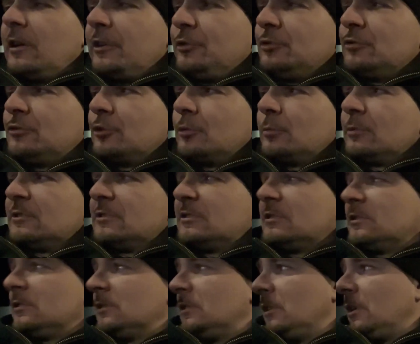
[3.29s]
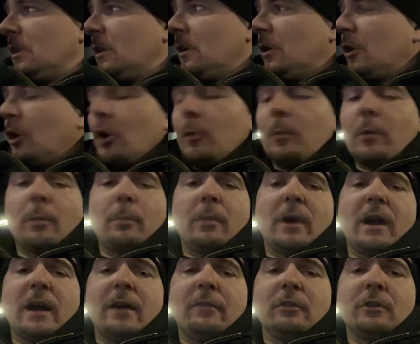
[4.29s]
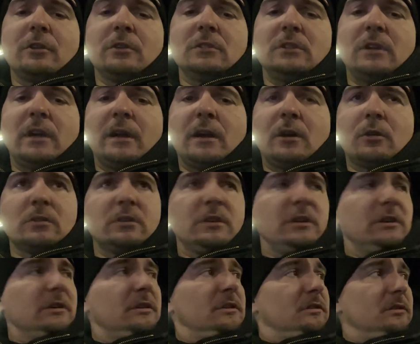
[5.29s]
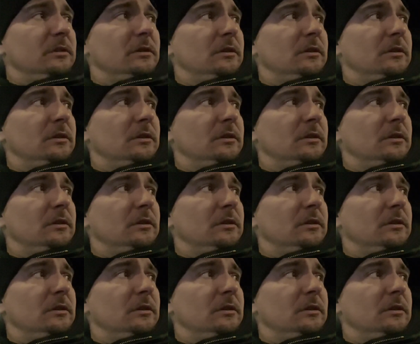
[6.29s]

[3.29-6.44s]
YouTubers. Hope everybody having a good day out there.